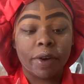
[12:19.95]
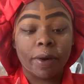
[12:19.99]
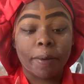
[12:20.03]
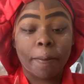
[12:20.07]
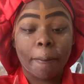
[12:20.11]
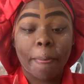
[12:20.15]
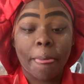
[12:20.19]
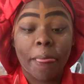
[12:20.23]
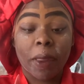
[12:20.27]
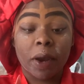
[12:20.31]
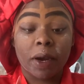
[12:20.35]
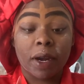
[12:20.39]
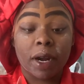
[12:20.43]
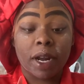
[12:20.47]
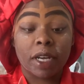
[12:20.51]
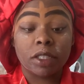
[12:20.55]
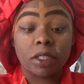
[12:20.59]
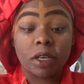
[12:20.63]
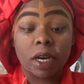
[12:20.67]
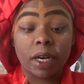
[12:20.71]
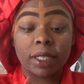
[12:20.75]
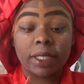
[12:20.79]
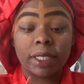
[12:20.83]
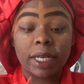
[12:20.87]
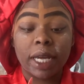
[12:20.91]
And then I
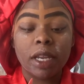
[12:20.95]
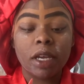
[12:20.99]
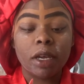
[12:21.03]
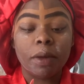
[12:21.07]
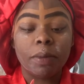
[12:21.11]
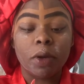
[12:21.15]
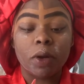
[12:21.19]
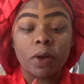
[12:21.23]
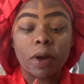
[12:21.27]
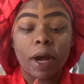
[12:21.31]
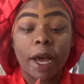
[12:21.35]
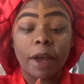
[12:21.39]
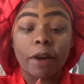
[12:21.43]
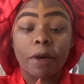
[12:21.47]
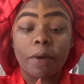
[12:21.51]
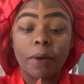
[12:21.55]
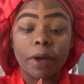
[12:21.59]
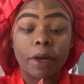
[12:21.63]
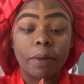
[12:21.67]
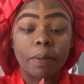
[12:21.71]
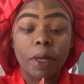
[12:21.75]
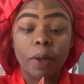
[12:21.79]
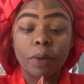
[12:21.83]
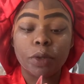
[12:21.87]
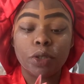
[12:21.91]
started telling him, you know, I don't want
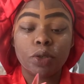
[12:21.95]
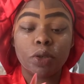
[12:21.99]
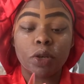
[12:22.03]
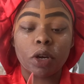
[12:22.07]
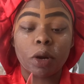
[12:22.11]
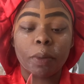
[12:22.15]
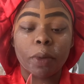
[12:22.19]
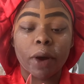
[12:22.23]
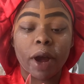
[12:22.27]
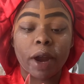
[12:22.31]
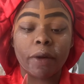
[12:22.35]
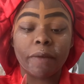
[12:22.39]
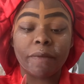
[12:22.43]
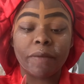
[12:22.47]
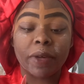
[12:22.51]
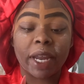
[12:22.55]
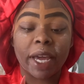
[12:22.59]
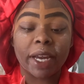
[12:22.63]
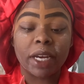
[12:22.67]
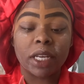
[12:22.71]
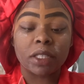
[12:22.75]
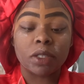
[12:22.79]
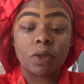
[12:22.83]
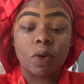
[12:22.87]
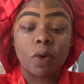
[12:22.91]
to be with you no more. I don't feel
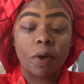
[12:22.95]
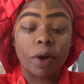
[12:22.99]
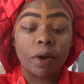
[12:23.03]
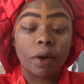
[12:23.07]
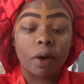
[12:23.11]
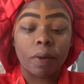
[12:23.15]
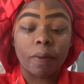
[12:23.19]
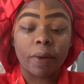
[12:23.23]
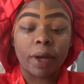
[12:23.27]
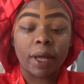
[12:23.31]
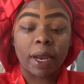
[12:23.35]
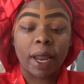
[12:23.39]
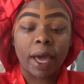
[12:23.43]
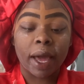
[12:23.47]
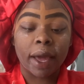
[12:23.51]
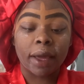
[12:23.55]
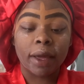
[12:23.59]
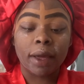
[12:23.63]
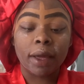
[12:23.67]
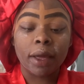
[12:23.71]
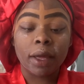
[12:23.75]
like this going nowhere. Like,